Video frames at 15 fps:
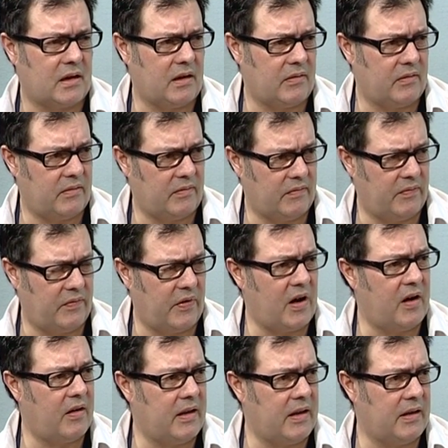a
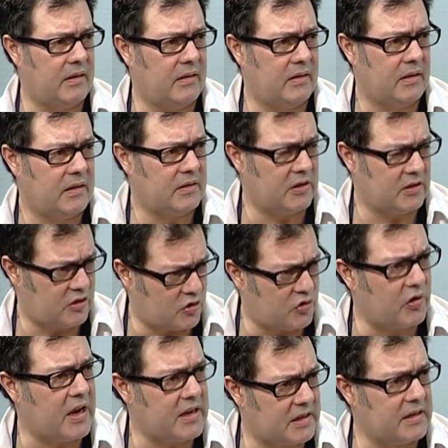very
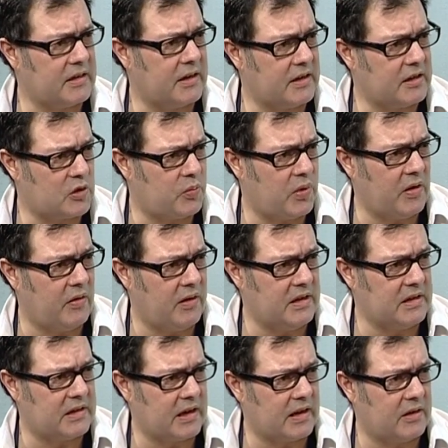distressing
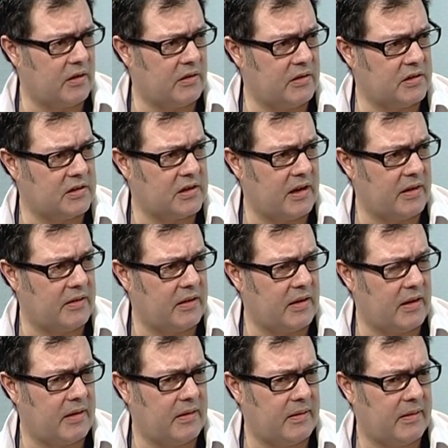experience. I can understand
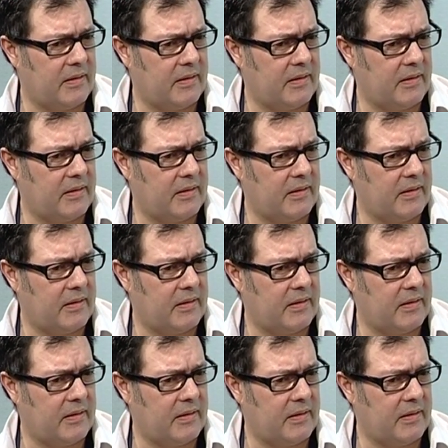that.